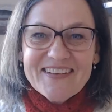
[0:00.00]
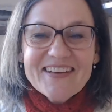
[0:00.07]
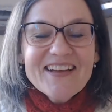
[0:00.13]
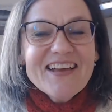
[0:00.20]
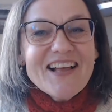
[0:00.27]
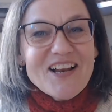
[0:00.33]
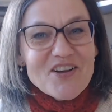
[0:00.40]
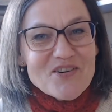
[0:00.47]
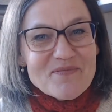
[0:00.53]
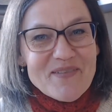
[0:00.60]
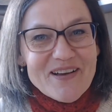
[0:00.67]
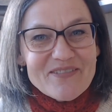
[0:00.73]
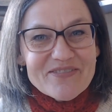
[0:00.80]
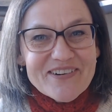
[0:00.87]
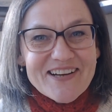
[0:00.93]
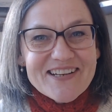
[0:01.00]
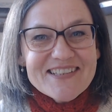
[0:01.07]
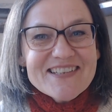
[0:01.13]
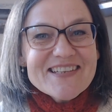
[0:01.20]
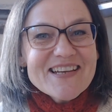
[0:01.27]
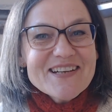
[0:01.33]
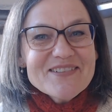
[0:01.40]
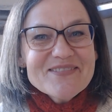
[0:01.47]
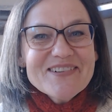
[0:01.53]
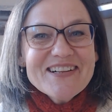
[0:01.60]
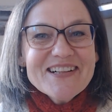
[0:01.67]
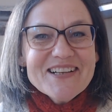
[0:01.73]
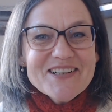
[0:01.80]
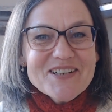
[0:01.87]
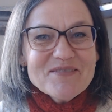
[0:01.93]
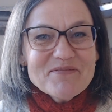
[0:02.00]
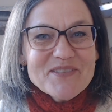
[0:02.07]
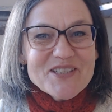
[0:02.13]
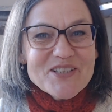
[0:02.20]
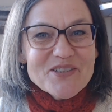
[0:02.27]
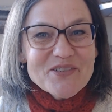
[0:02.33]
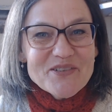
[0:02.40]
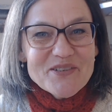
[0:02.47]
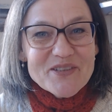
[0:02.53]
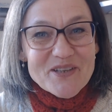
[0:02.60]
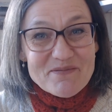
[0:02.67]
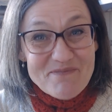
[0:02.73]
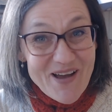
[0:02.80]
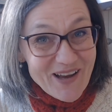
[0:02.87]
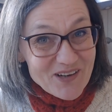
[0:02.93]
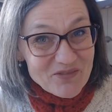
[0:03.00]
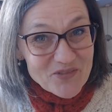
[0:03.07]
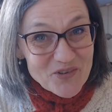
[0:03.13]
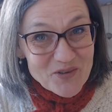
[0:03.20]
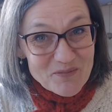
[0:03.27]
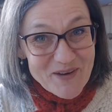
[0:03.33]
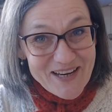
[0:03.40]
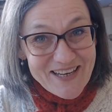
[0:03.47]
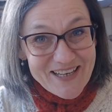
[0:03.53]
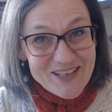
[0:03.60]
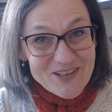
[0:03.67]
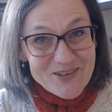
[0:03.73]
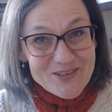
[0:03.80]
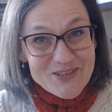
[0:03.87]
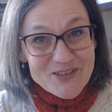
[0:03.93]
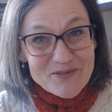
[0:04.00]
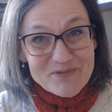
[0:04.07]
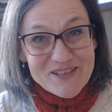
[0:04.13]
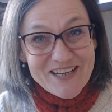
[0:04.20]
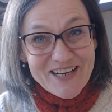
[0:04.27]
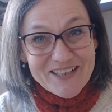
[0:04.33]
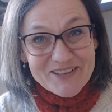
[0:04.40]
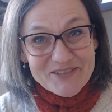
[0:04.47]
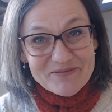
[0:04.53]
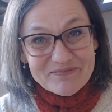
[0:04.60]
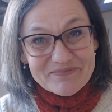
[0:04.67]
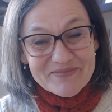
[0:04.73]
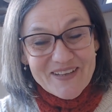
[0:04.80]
Hello my friends and welcome to the Mindful Making YouTube channel.